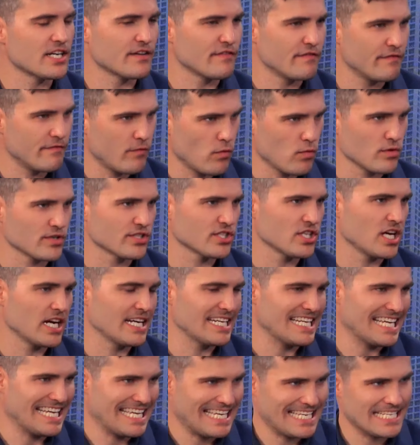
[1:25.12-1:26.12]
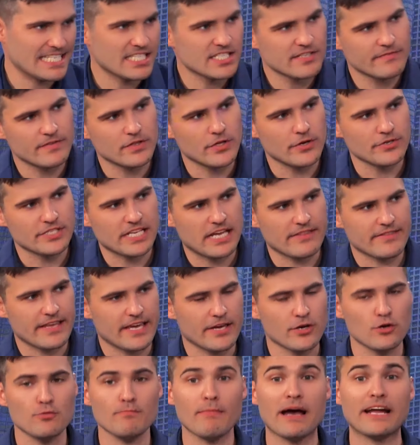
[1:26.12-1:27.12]
foresight is for those out there
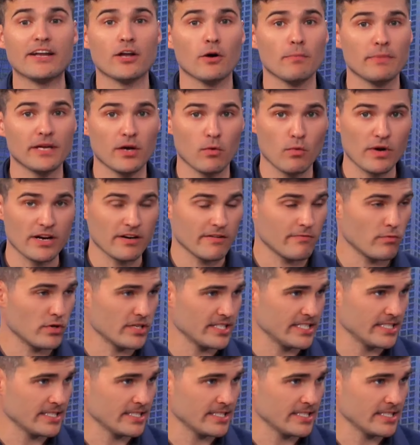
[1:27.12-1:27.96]
who may not be aware of what it